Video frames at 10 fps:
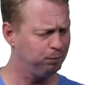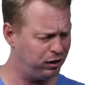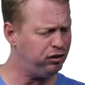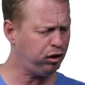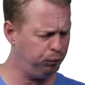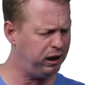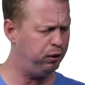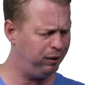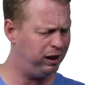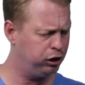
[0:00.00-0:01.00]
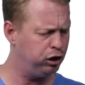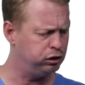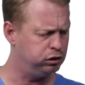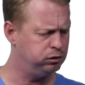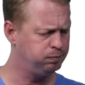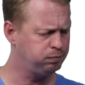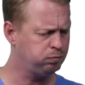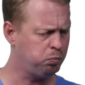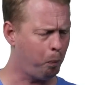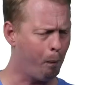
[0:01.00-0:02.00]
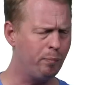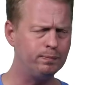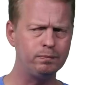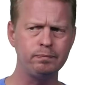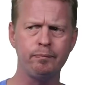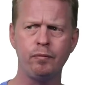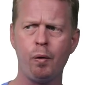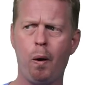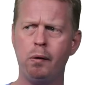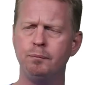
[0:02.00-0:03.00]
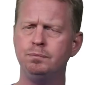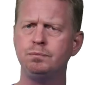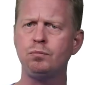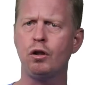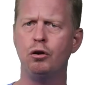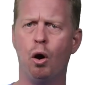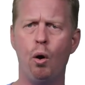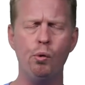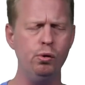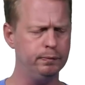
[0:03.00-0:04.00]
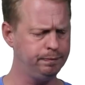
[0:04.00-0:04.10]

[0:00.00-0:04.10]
These are really, really good. Do you know how much sugar those contain? No.